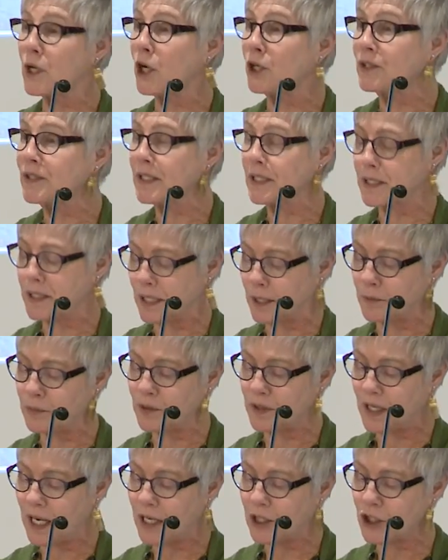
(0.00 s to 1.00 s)
artistic
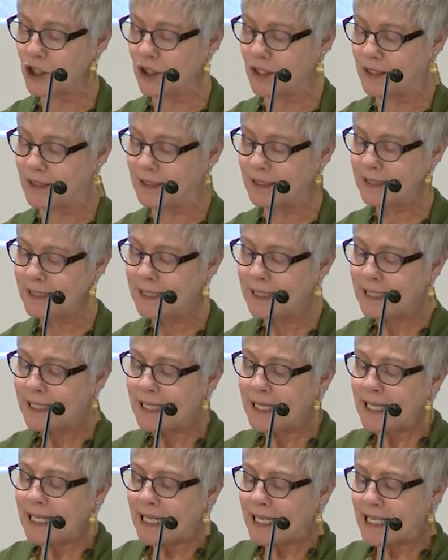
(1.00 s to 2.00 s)
production
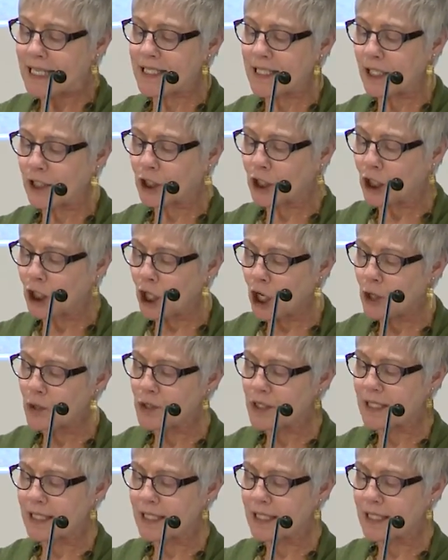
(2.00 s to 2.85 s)
is that Close